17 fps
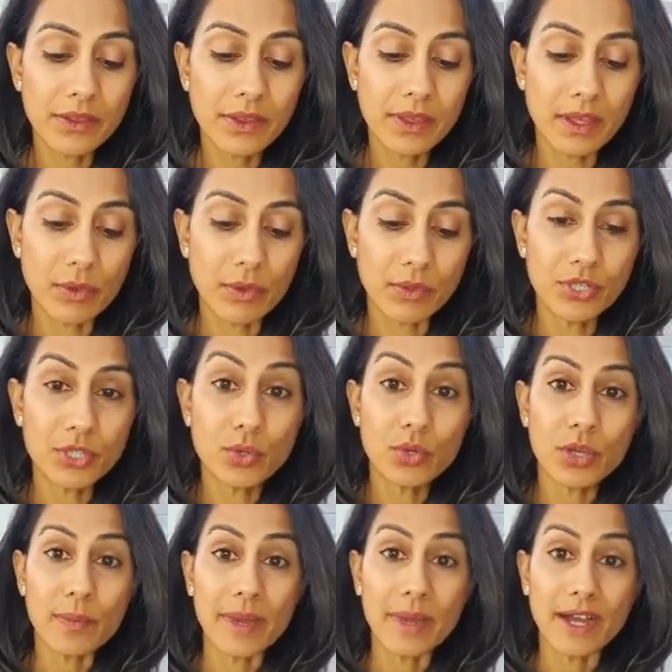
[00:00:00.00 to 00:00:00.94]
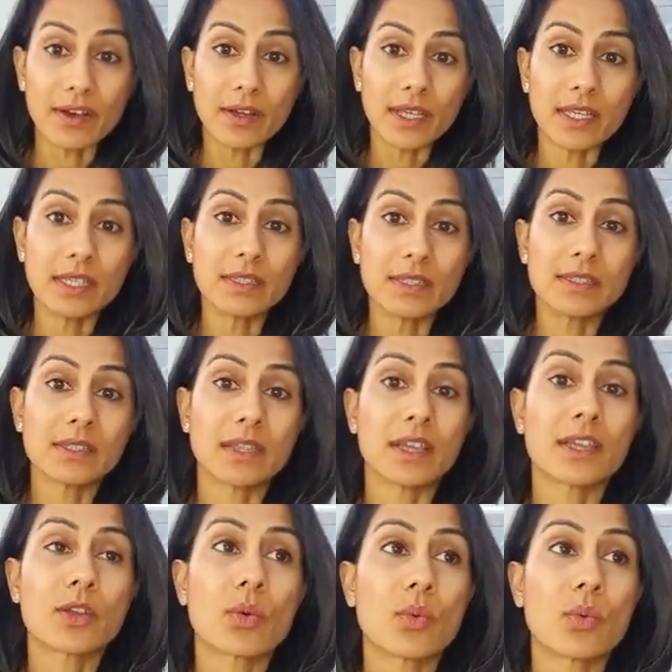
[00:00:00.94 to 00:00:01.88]
thing that I want to talk about is
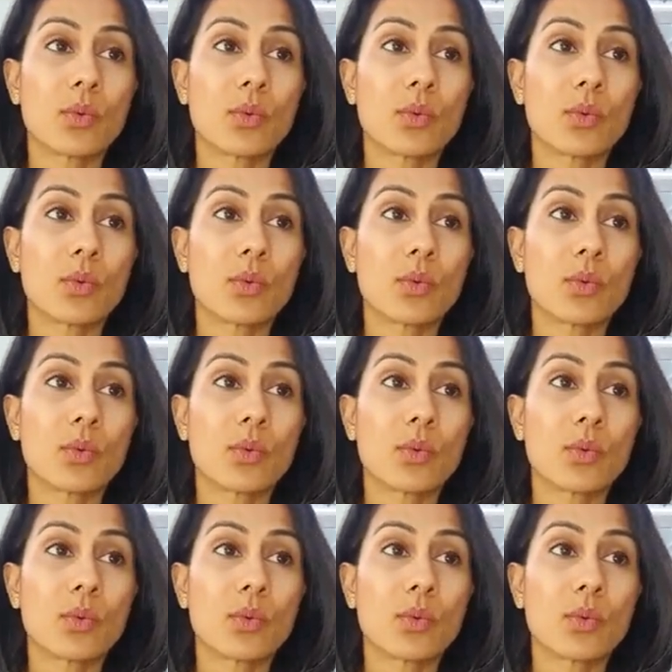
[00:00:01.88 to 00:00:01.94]
like